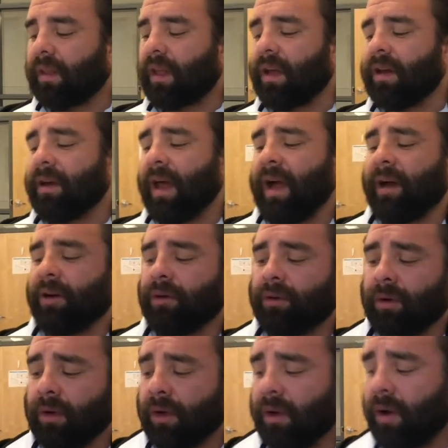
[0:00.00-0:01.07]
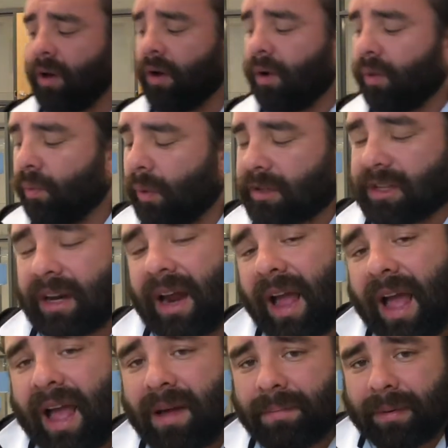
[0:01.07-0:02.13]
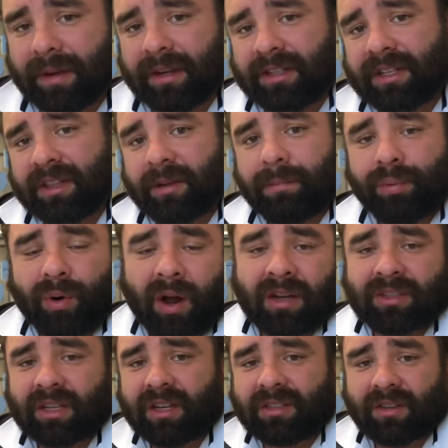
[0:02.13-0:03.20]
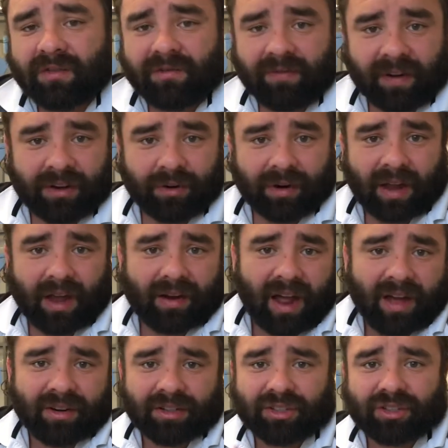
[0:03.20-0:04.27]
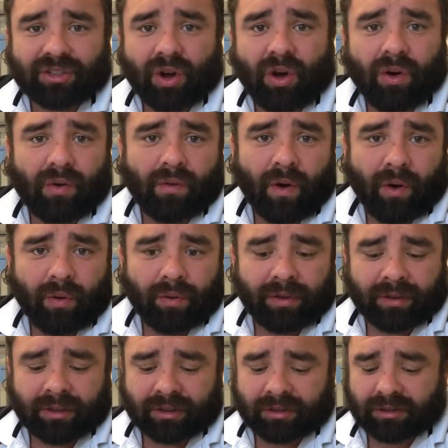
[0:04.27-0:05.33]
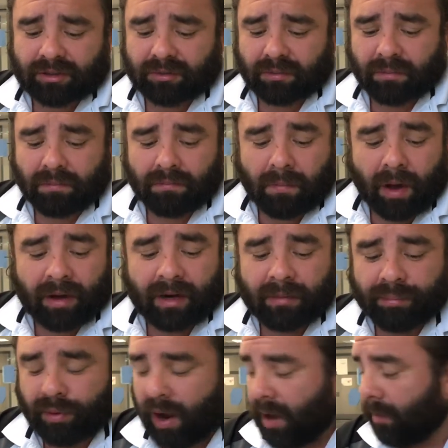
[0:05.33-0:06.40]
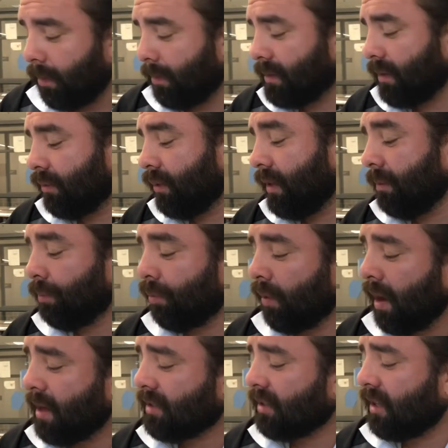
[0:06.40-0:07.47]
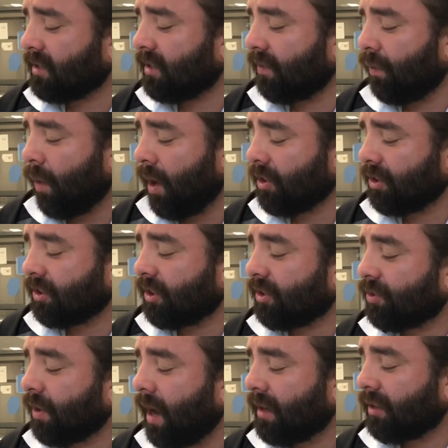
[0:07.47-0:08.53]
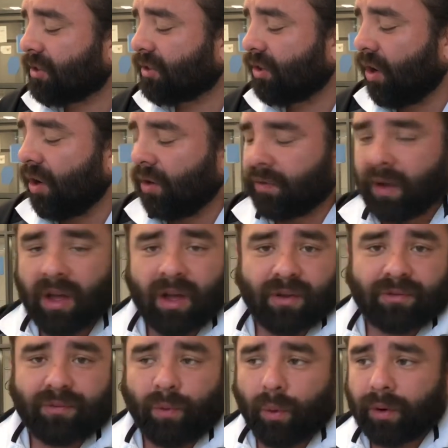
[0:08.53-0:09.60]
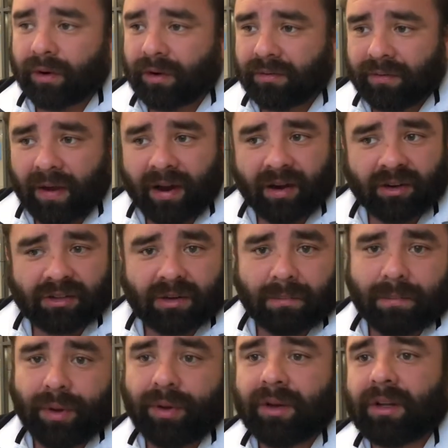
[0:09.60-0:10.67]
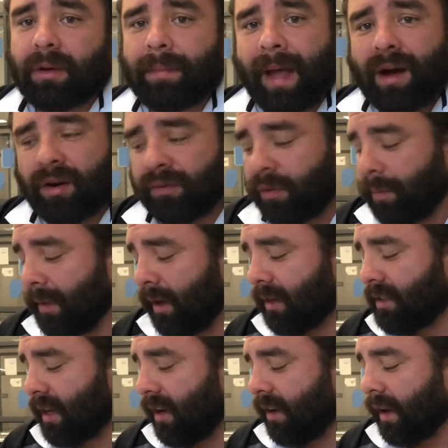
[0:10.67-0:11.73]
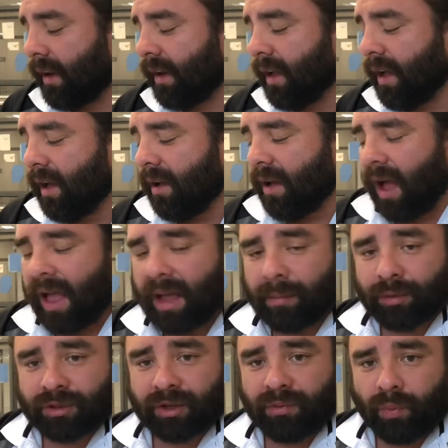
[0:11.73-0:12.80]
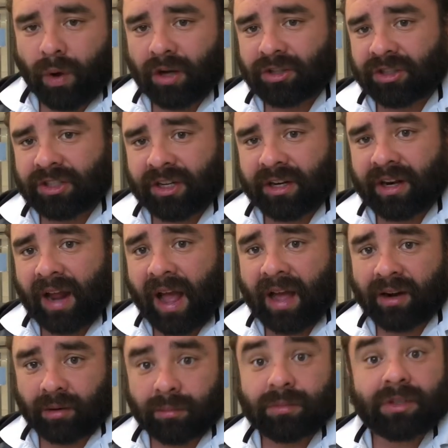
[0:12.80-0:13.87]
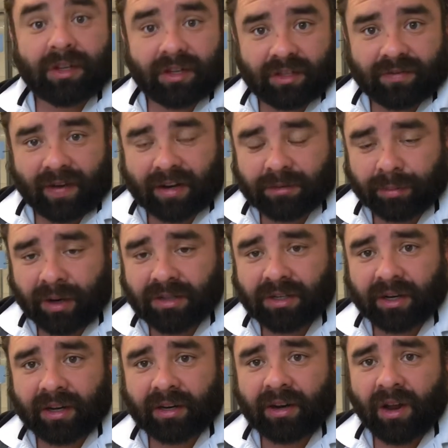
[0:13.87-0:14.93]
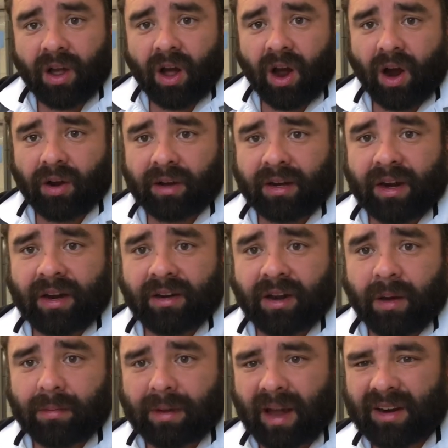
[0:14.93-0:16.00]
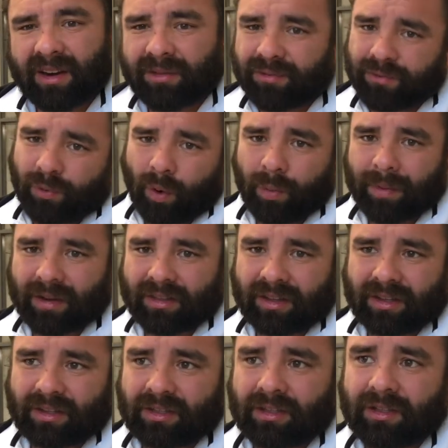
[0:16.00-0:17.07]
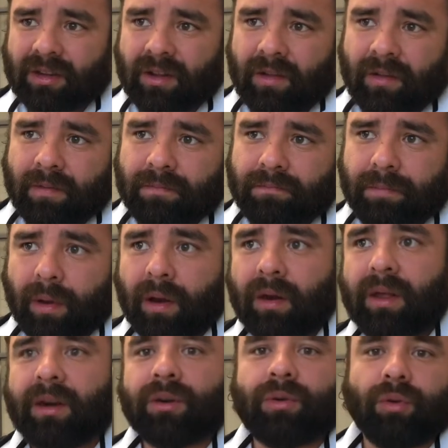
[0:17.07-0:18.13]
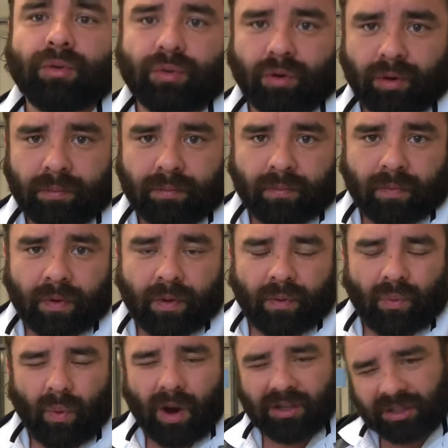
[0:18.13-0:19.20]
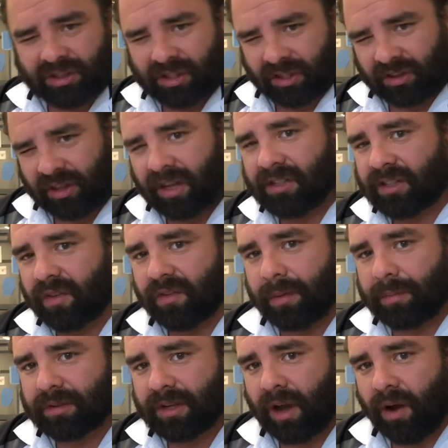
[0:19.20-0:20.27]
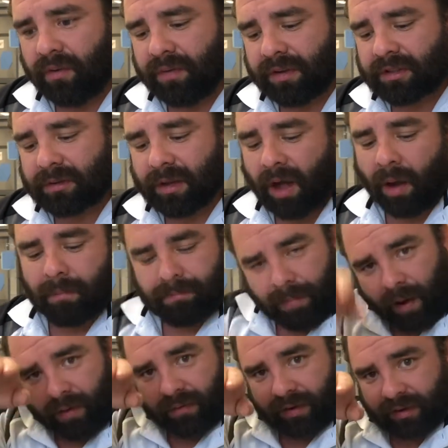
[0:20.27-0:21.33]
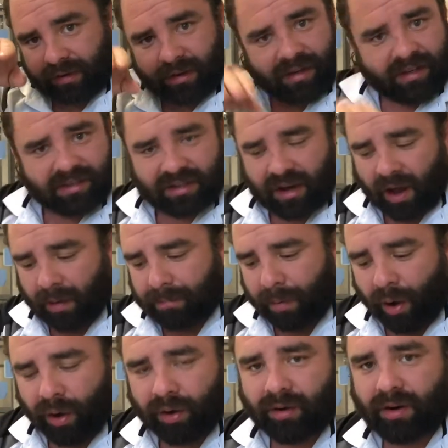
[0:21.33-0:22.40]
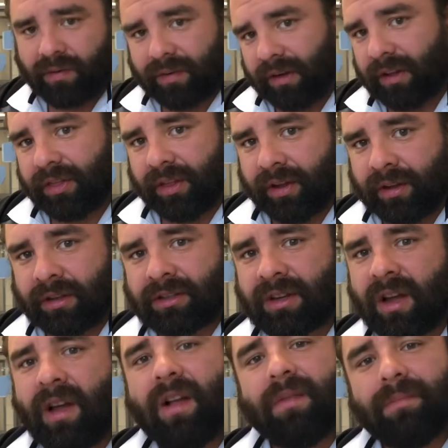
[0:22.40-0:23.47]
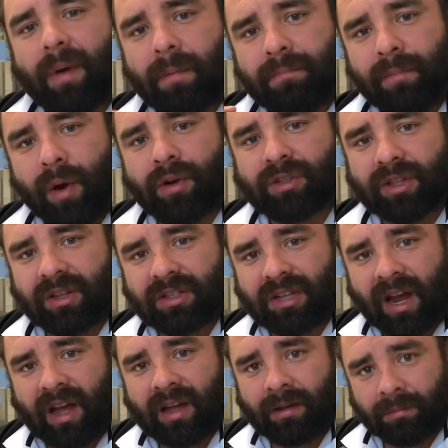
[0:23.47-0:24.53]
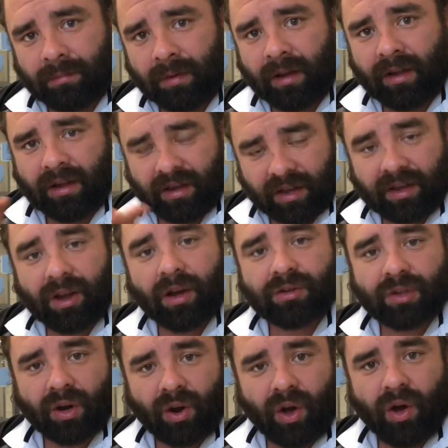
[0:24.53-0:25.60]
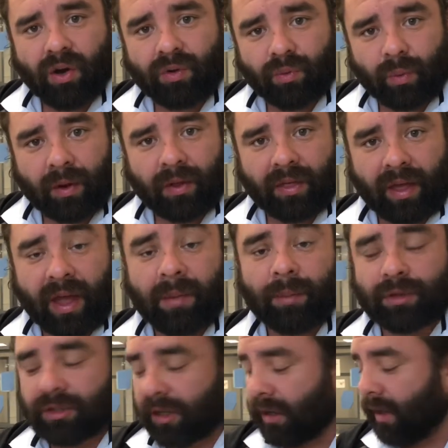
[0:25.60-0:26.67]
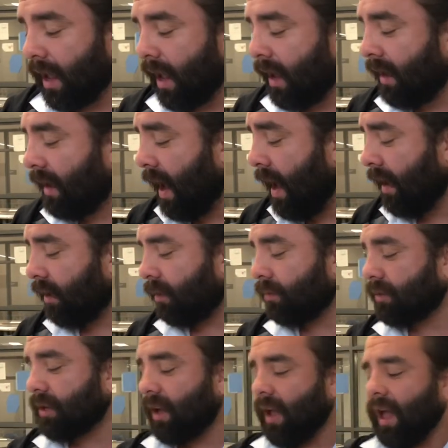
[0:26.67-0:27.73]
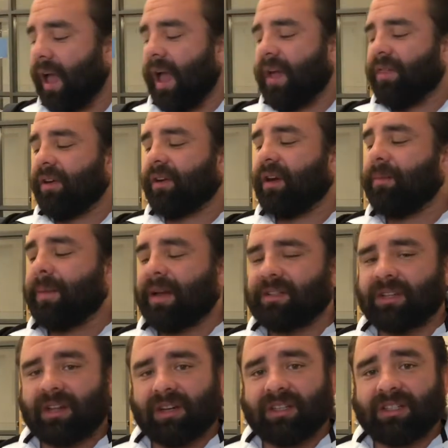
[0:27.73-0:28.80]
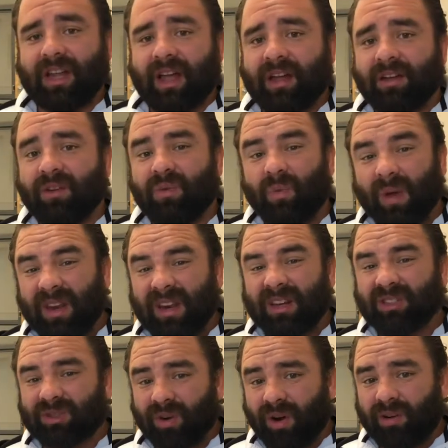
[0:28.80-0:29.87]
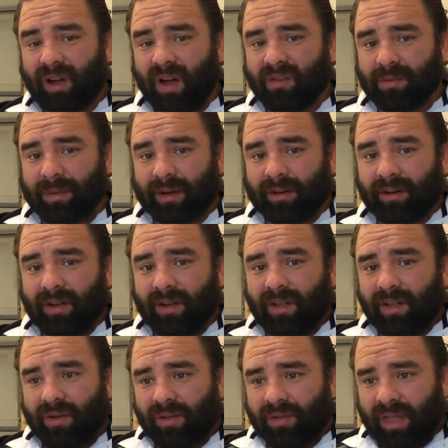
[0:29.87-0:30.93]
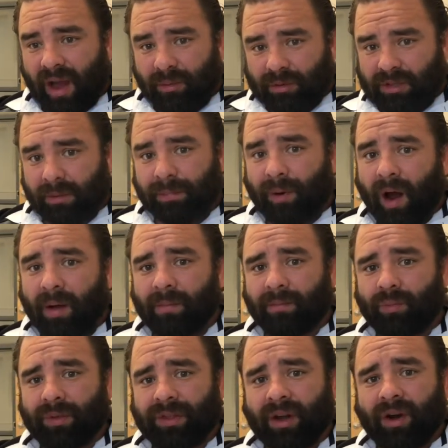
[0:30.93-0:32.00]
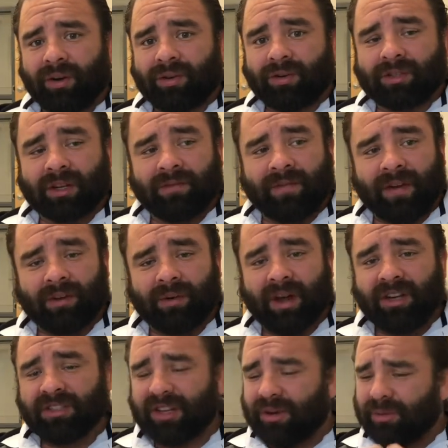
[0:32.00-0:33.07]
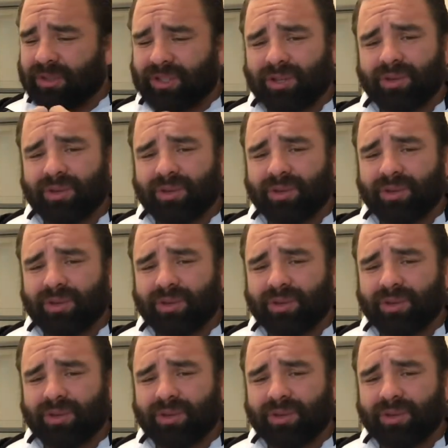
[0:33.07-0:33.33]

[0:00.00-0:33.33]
Now, what's going to happen is, in the process of figuring out how to solve all this money problems, and in the process of Washington trying to solve foreign affairs and building a powerful military, Hamilton, Washington, and Adams, his vice president, are going to end up kind of forming this political group. Washington thinks of himself as above it. He's not part of it, he thinks, but most of the time he goes along with Hamilton and Adams. And they're going to basically say, we need a strong government. That was the problem with the Articles of Confederation. It was too